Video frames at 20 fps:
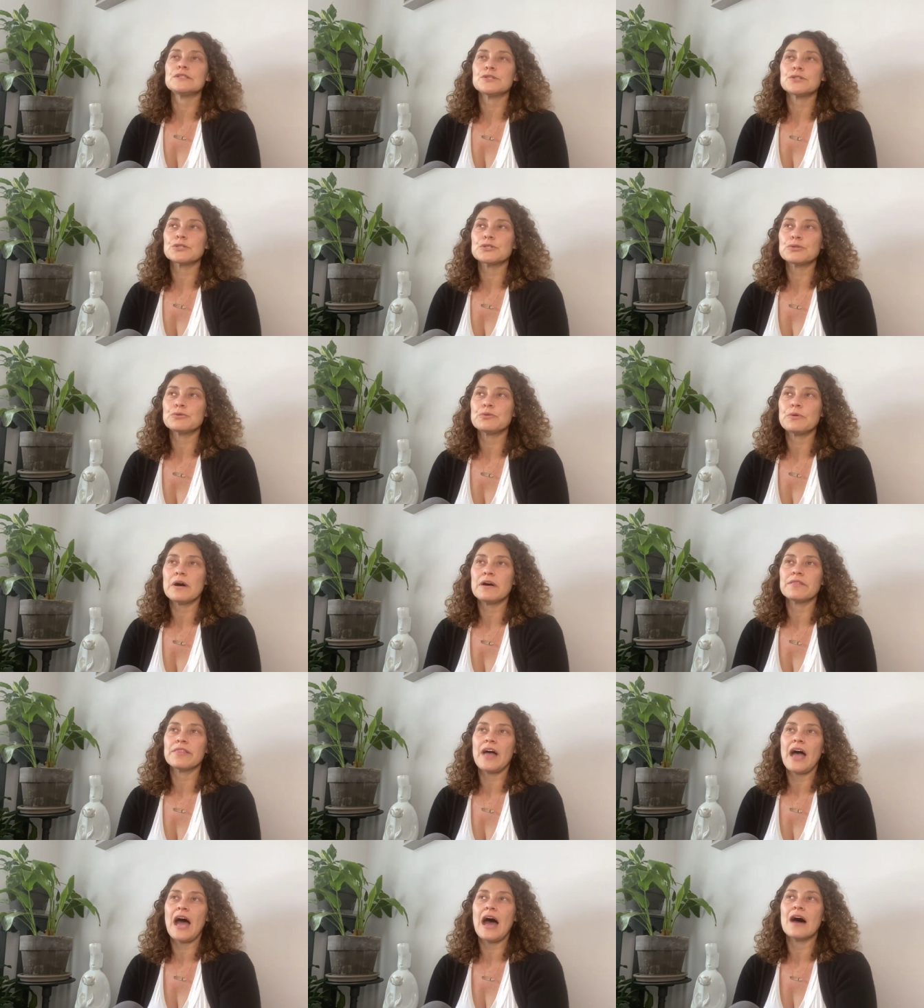your
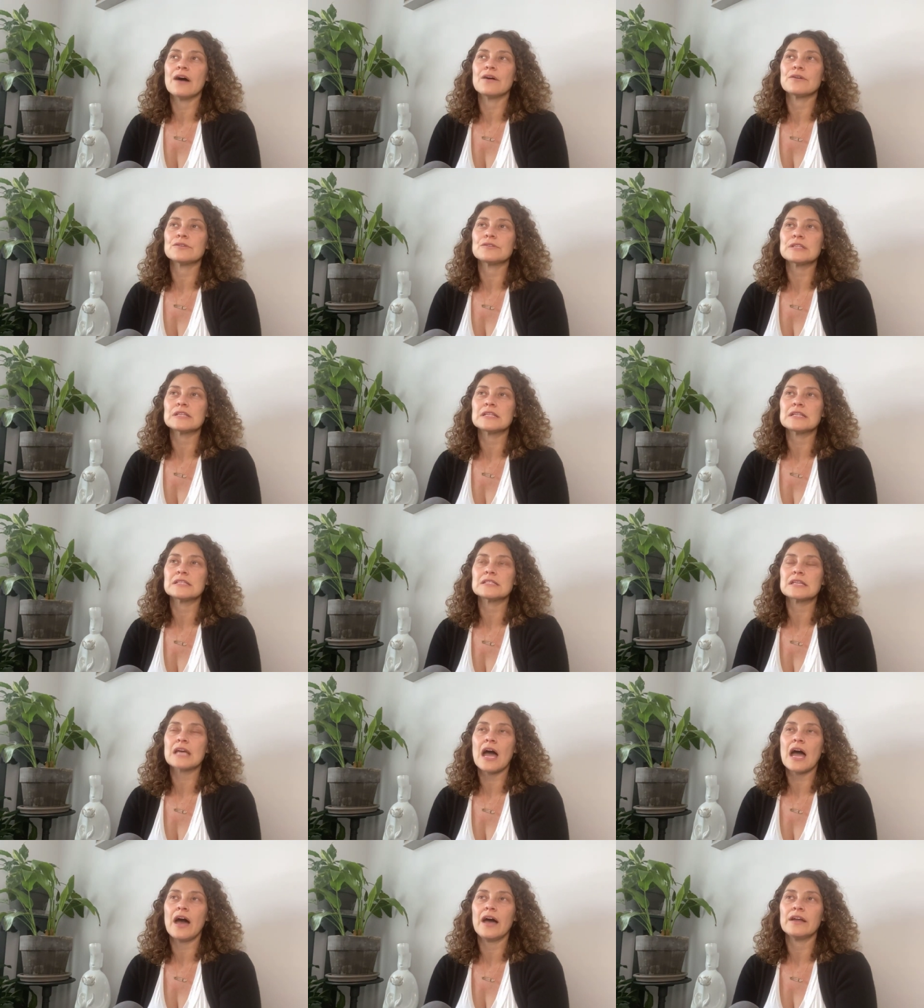12th house, it is
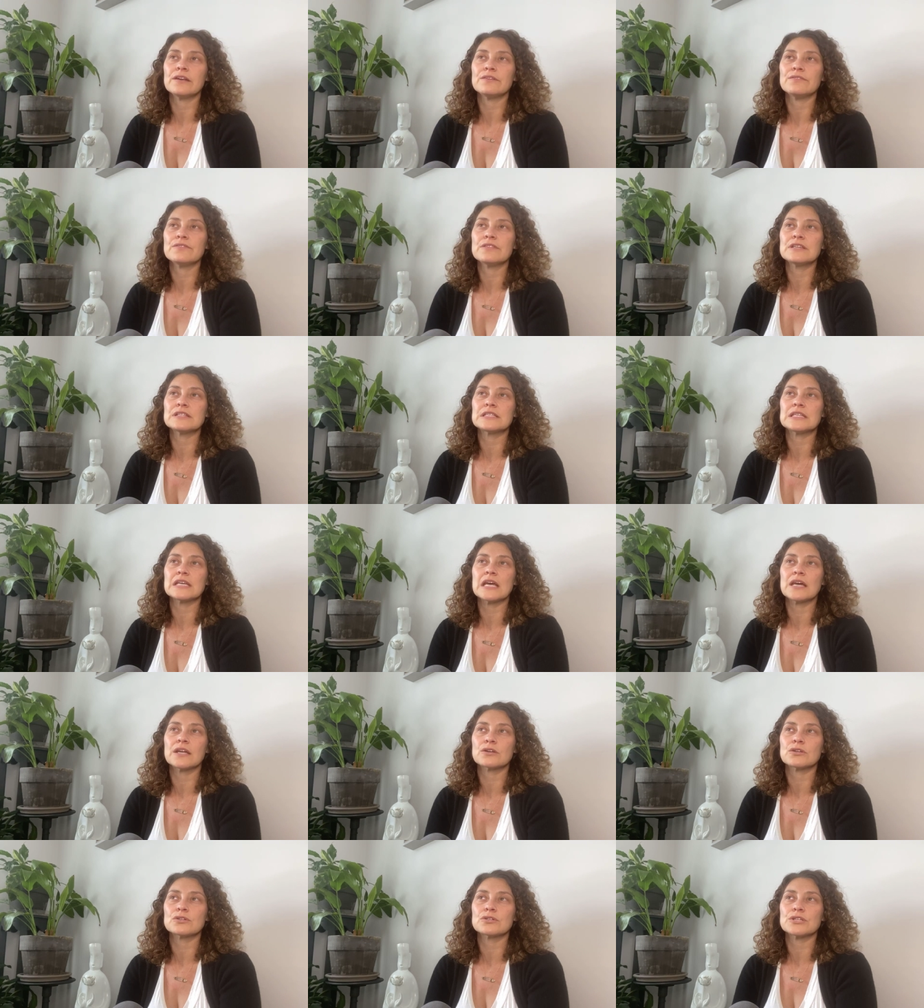kind of this
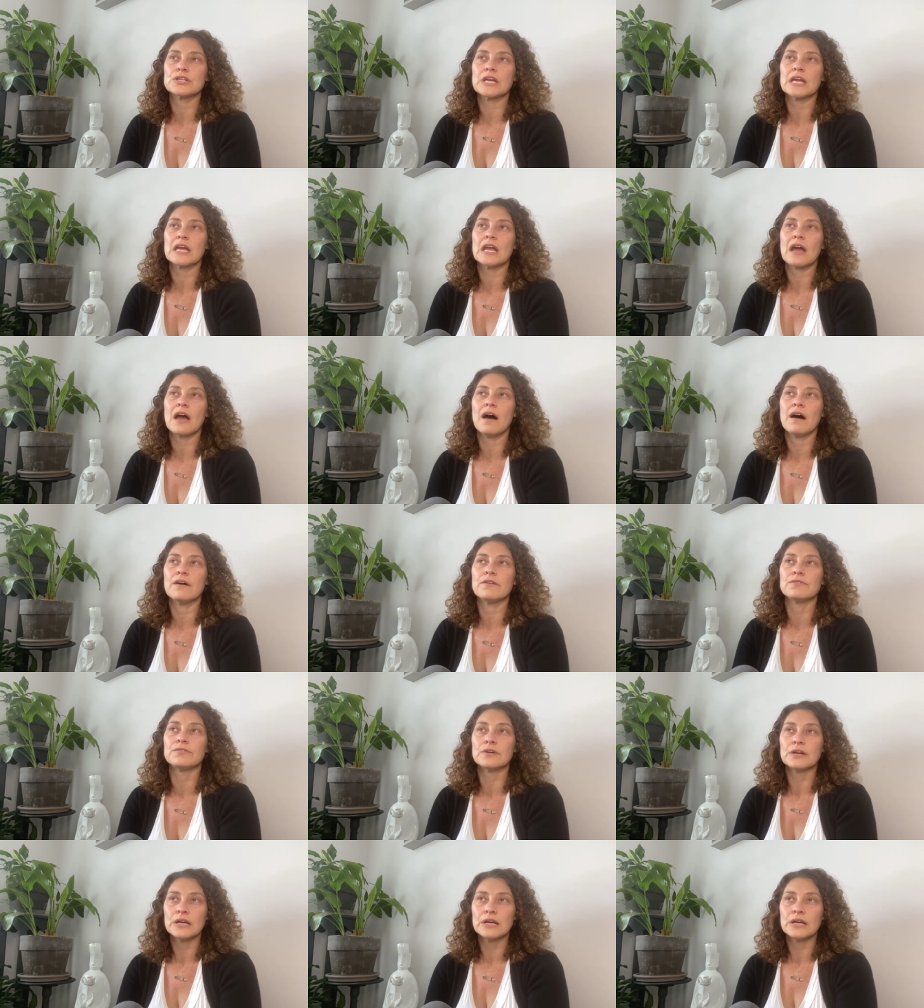energy of